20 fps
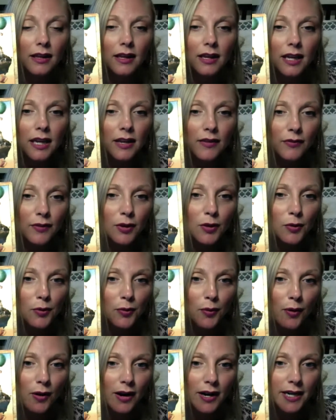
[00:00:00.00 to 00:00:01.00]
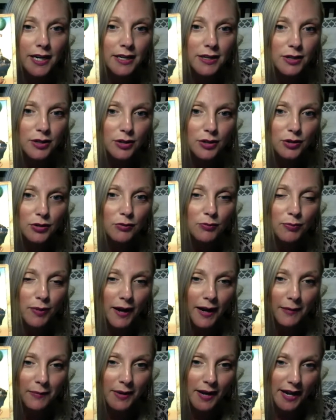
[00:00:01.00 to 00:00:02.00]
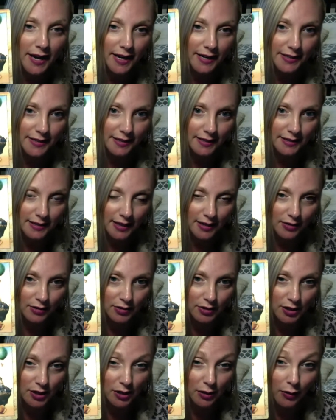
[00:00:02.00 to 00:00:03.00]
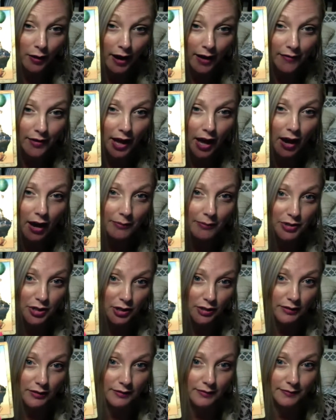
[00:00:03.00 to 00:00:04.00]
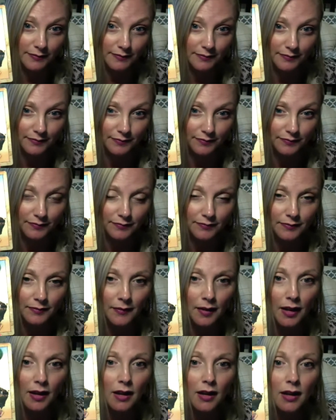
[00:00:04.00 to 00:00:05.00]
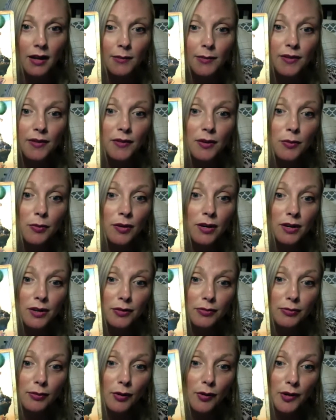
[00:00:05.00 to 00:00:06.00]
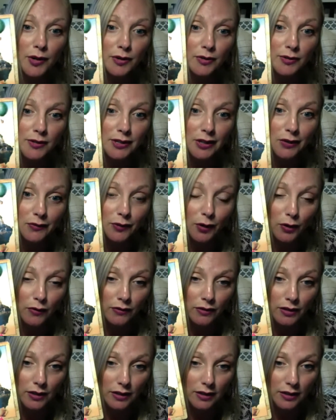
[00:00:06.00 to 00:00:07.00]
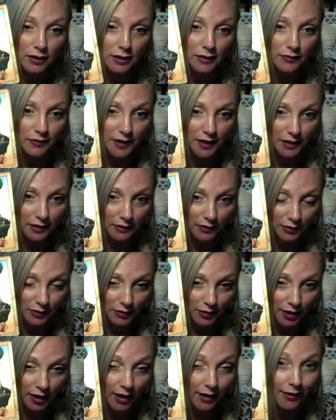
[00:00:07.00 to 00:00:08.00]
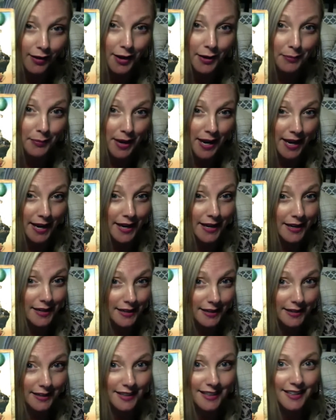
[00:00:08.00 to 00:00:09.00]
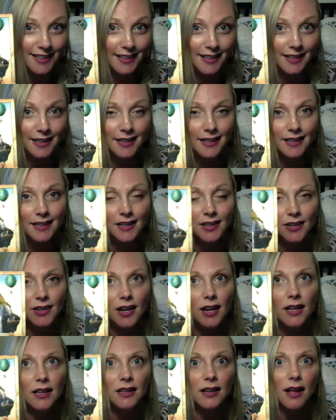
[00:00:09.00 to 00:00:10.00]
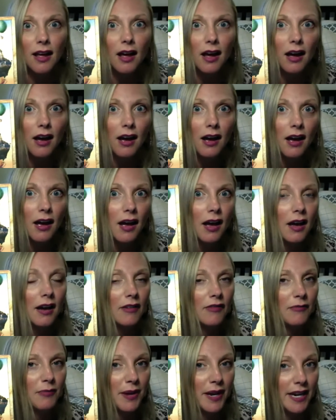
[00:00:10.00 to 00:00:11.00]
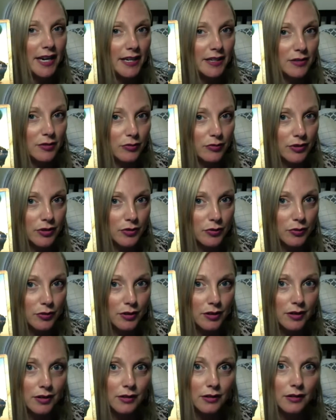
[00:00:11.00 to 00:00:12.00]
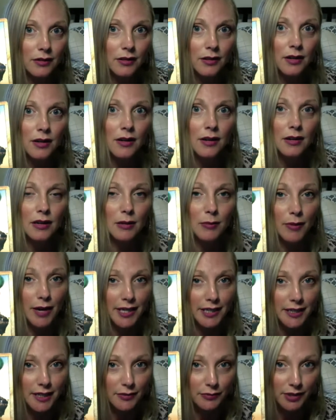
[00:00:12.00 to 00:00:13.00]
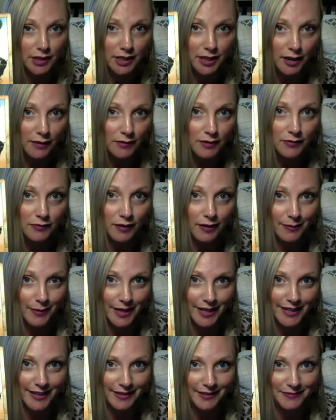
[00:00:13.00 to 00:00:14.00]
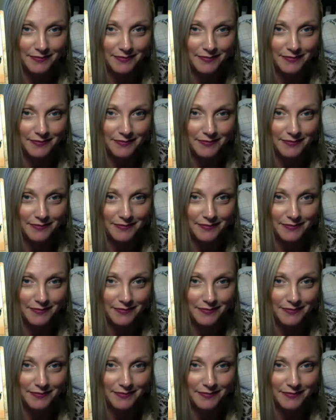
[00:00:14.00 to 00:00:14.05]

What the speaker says: If you wanted to bypass this energy, you have that option. But if you want to throw yourself over the cliff here, you got a lot of pain. You got a lot of pain to endure. You might not recover from it.